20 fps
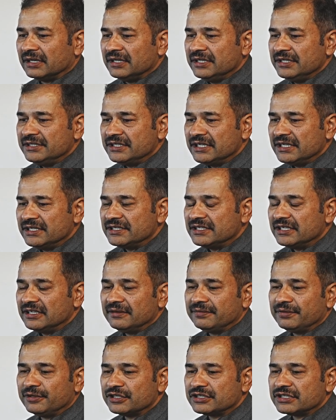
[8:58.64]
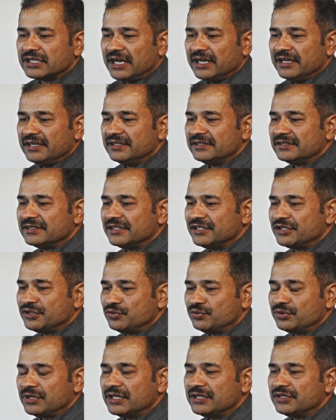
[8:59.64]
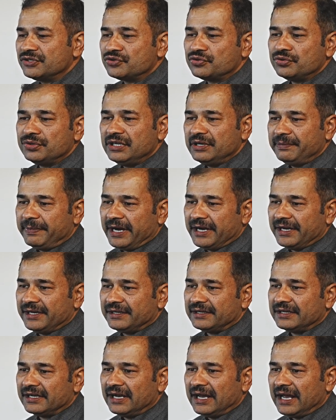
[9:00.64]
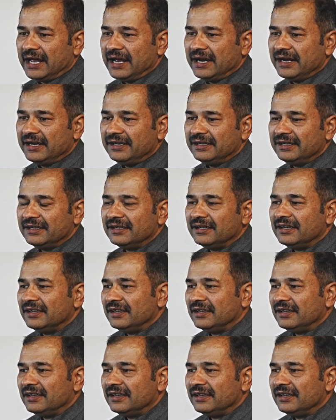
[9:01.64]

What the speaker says: essential for Chinese students to invite. And